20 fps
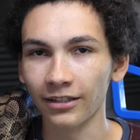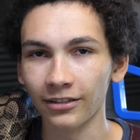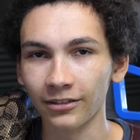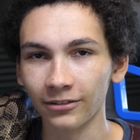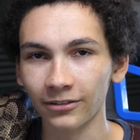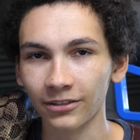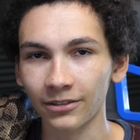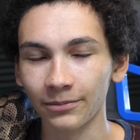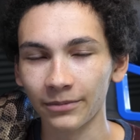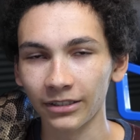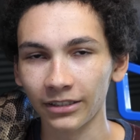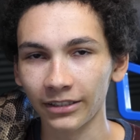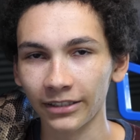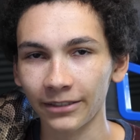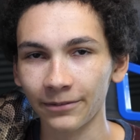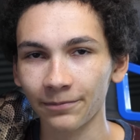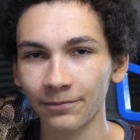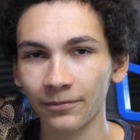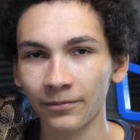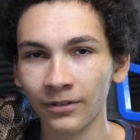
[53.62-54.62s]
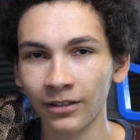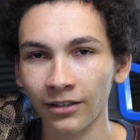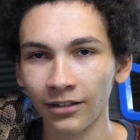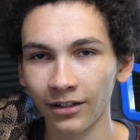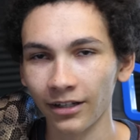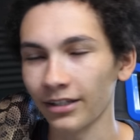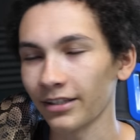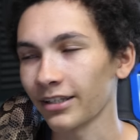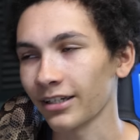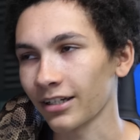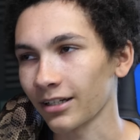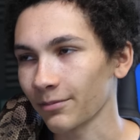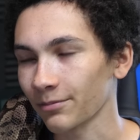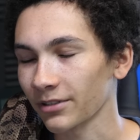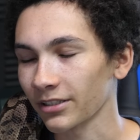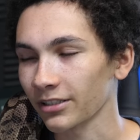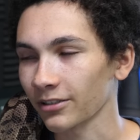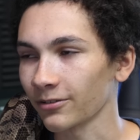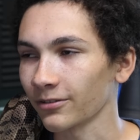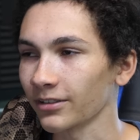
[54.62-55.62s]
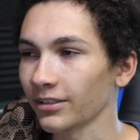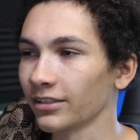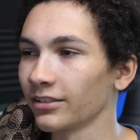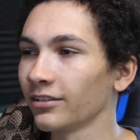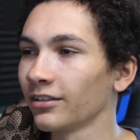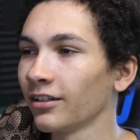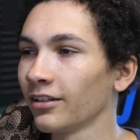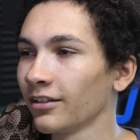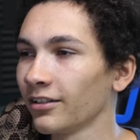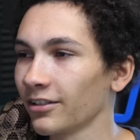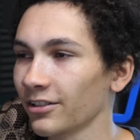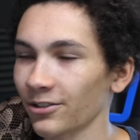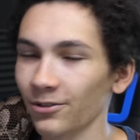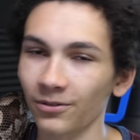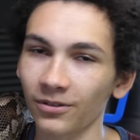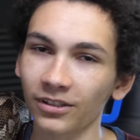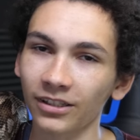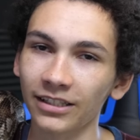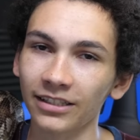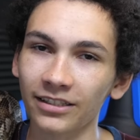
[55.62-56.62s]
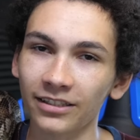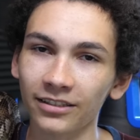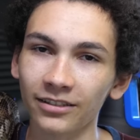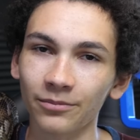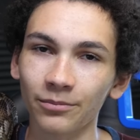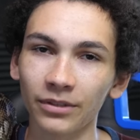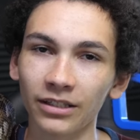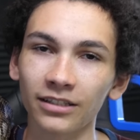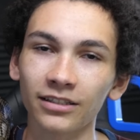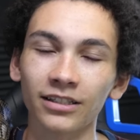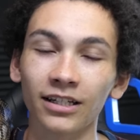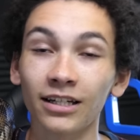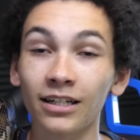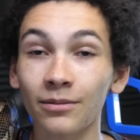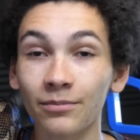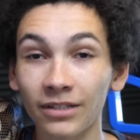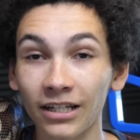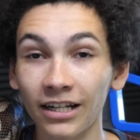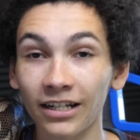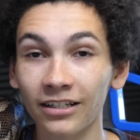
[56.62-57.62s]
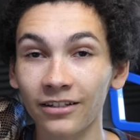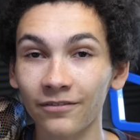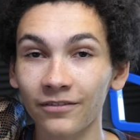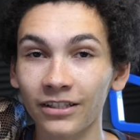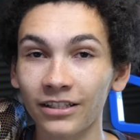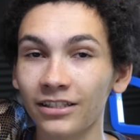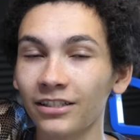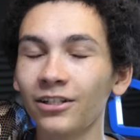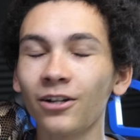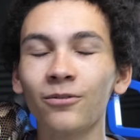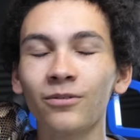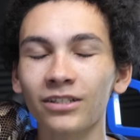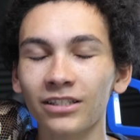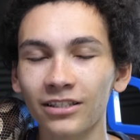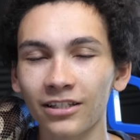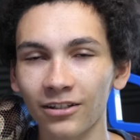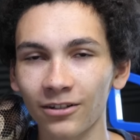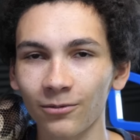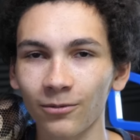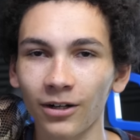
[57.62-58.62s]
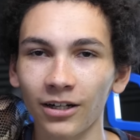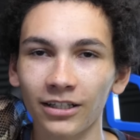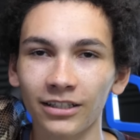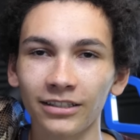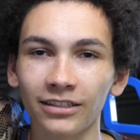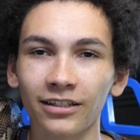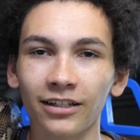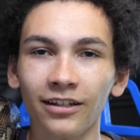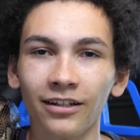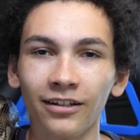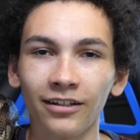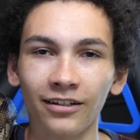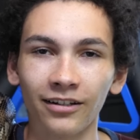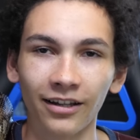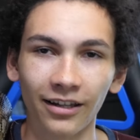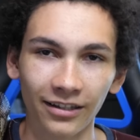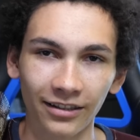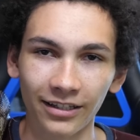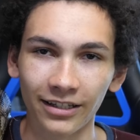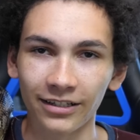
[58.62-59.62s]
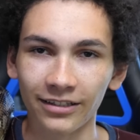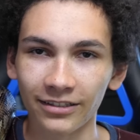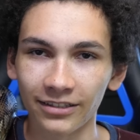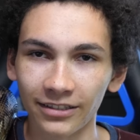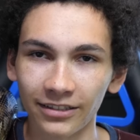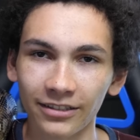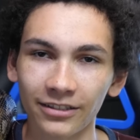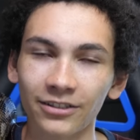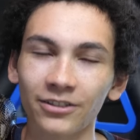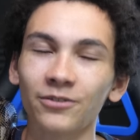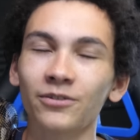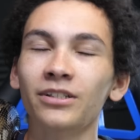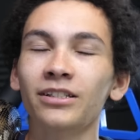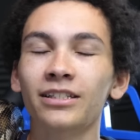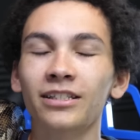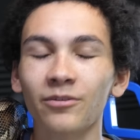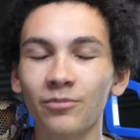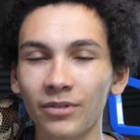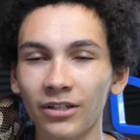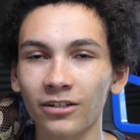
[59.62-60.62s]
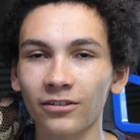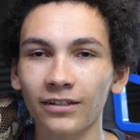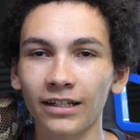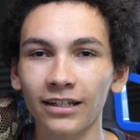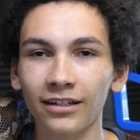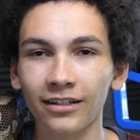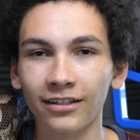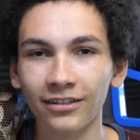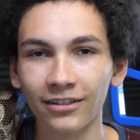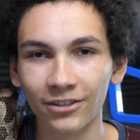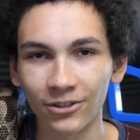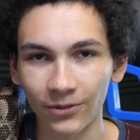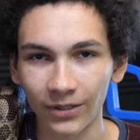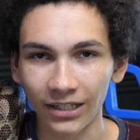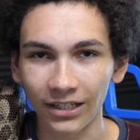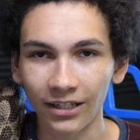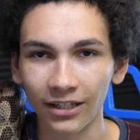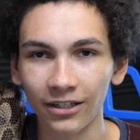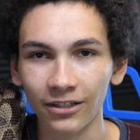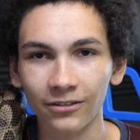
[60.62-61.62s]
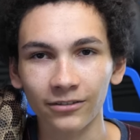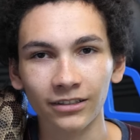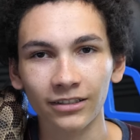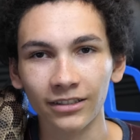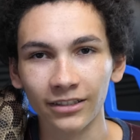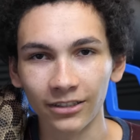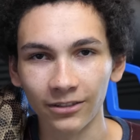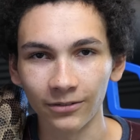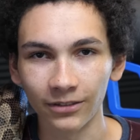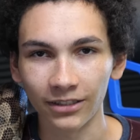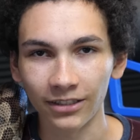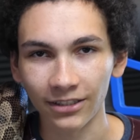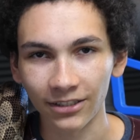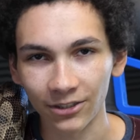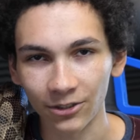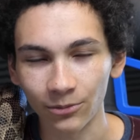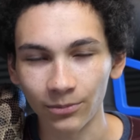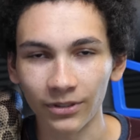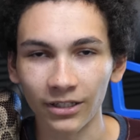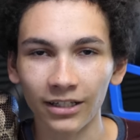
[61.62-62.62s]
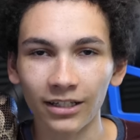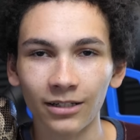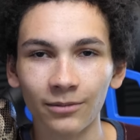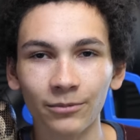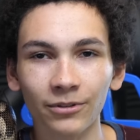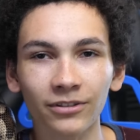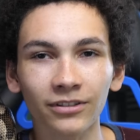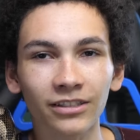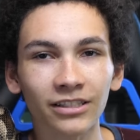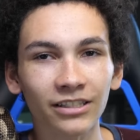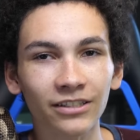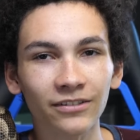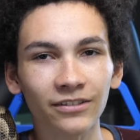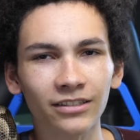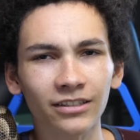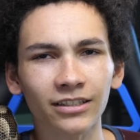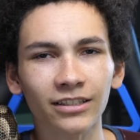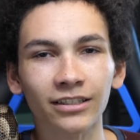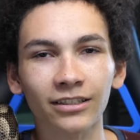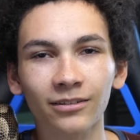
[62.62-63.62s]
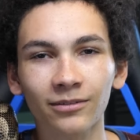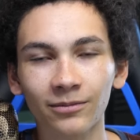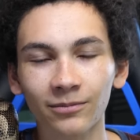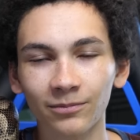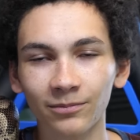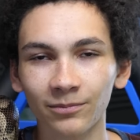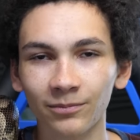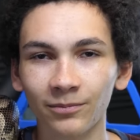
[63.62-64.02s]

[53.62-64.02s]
and ultimately i think i'm just going to release it because i am tired of this no one's gonna want it and that is it. So just give me your rat so I can go and deal with this stupid animal. And she was like,